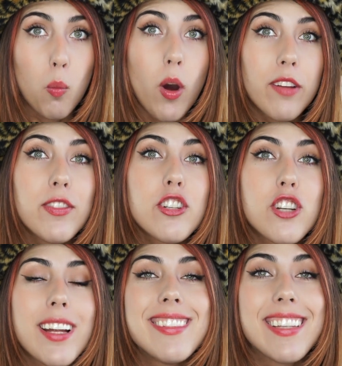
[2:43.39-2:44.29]
One of the
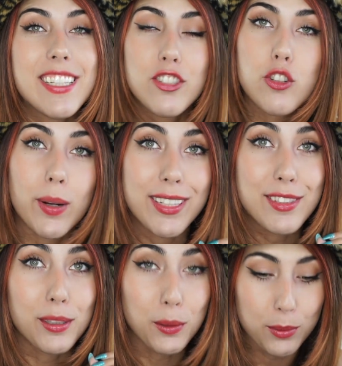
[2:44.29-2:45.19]
shades is
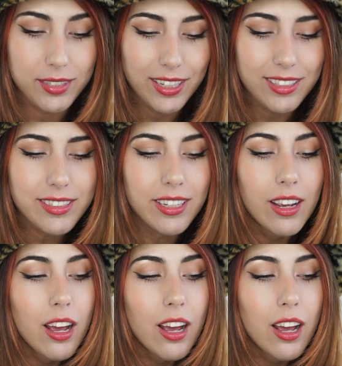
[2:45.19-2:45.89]
translucent,